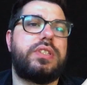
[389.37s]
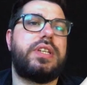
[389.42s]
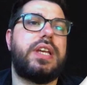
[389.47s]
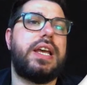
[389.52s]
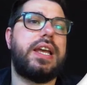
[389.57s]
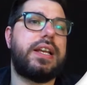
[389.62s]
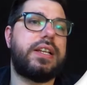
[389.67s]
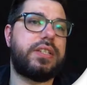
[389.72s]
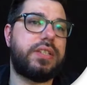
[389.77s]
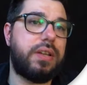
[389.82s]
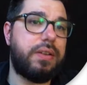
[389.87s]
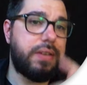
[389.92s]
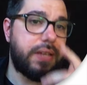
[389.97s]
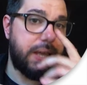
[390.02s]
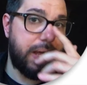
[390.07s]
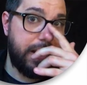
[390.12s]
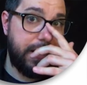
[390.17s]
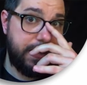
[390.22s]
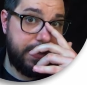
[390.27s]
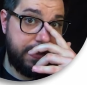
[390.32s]
text.
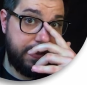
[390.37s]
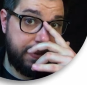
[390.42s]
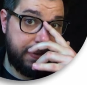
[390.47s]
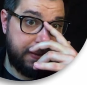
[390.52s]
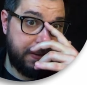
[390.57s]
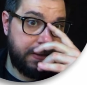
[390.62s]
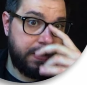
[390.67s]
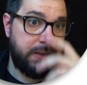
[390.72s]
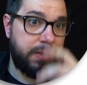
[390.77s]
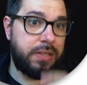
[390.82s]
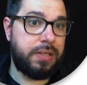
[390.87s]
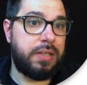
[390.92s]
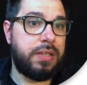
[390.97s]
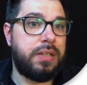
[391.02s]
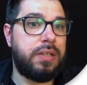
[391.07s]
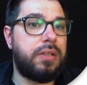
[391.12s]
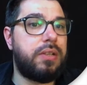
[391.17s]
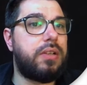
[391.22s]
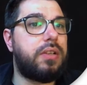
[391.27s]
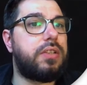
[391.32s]
Okay.
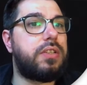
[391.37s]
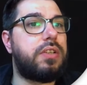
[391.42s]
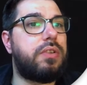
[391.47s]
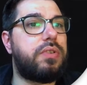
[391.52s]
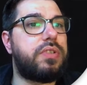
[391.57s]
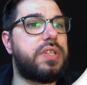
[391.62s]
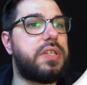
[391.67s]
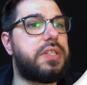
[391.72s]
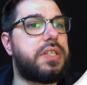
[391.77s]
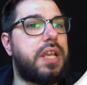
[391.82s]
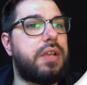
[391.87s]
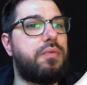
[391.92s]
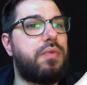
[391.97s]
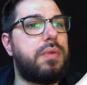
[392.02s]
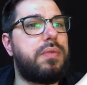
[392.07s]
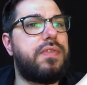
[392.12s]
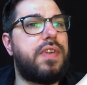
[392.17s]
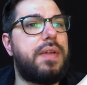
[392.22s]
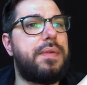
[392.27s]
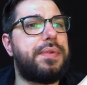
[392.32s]
So what's this saying?
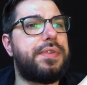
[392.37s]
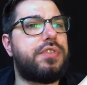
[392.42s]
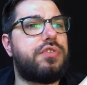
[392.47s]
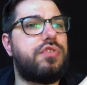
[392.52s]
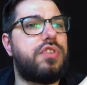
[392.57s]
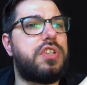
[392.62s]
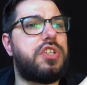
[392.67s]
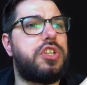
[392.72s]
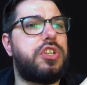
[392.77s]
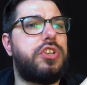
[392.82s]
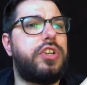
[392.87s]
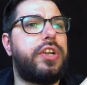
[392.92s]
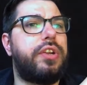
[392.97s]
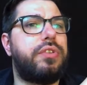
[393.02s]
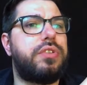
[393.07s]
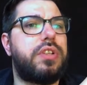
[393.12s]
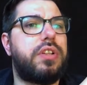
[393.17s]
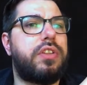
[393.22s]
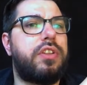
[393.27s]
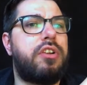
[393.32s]
Web developers traditionally
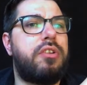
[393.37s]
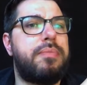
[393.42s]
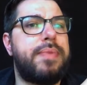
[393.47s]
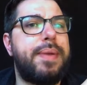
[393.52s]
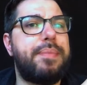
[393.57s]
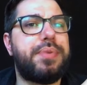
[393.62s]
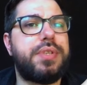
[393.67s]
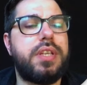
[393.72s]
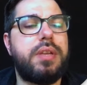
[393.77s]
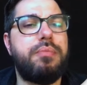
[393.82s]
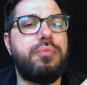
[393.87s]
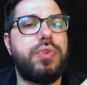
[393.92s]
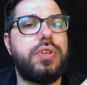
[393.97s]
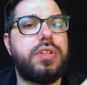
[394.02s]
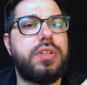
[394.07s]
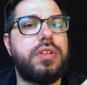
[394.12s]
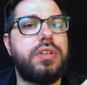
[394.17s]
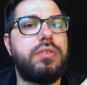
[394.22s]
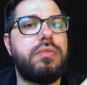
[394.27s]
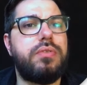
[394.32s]
use lorem ipsum. We
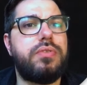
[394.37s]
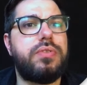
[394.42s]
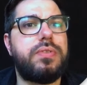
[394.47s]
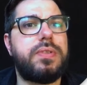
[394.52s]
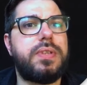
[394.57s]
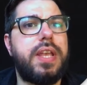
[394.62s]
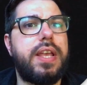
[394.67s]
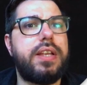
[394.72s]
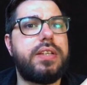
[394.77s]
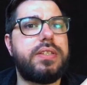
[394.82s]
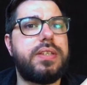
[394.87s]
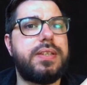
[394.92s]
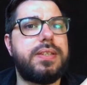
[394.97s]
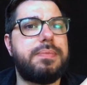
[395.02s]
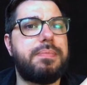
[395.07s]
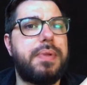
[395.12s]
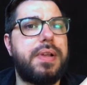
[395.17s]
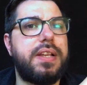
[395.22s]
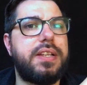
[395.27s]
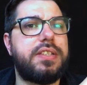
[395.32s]
do. Text as
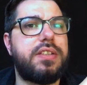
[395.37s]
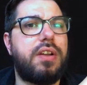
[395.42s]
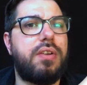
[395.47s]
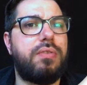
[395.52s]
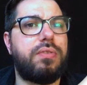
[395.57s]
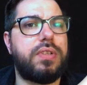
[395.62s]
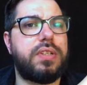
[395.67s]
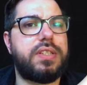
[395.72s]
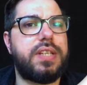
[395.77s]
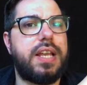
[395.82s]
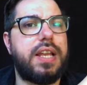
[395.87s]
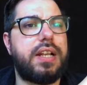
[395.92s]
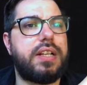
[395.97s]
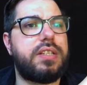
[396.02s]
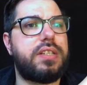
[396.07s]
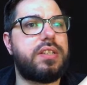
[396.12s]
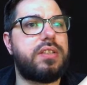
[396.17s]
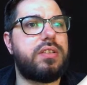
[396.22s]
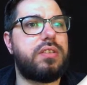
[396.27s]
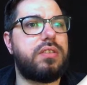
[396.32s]
placeholder
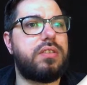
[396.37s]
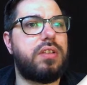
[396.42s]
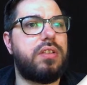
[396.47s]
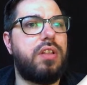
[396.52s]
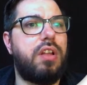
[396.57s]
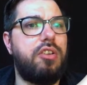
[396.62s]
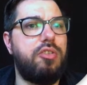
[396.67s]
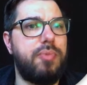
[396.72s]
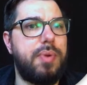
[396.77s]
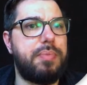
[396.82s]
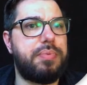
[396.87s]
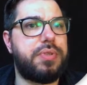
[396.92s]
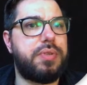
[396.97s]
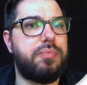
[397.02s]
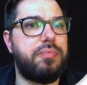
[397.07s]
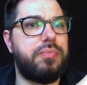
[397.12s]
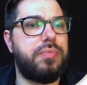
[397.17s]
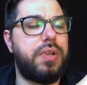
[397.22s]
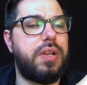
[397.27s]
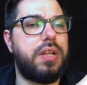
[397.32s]
text. The lorem
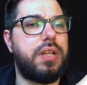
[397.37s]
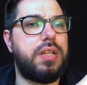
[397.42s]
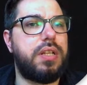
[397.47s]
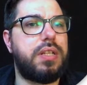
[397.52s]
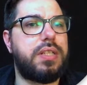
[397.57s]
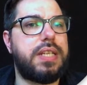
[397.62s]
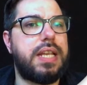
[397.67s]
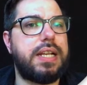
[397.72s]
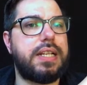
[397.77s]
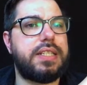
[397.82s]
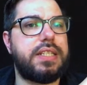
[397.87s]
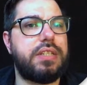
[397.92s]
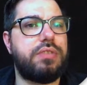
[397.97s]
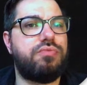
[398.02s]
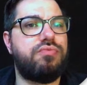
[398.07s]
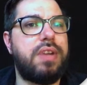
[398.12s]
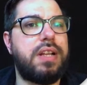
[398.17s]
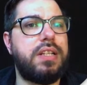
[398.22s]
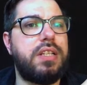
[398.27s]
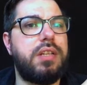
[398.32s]
ipsum text is
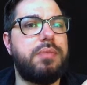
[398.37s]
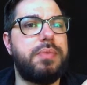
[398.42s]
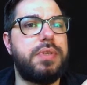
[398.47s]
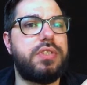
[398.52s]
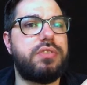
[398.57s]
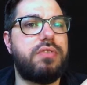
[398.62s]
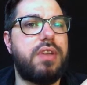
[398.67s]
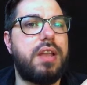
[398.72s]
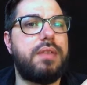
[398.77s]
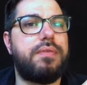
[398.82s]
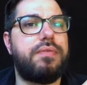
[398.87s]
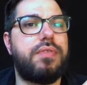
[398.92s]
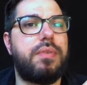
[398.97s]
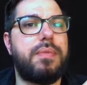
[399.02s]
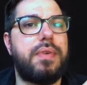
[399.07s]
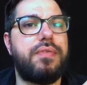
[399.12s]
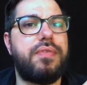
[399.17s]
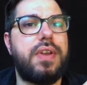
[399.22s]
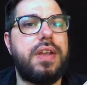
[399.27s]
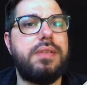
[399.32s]
randomly scraped from
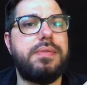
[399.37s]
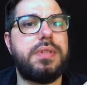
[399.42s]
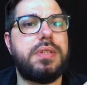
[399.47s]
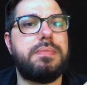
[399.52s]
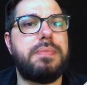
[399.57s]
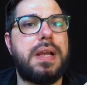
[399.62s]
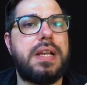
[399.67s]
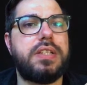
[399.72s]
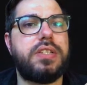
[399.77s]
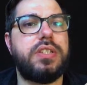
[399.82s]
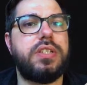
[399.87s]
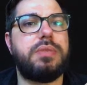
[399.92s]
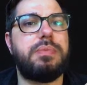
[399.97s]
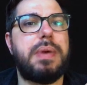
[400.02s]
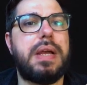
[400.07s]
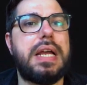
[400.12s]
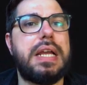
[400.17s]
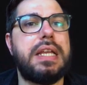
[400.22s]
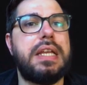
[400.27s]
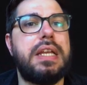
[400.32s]
a famous passage
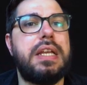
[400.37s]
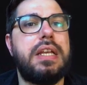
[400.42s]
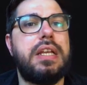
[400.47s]
by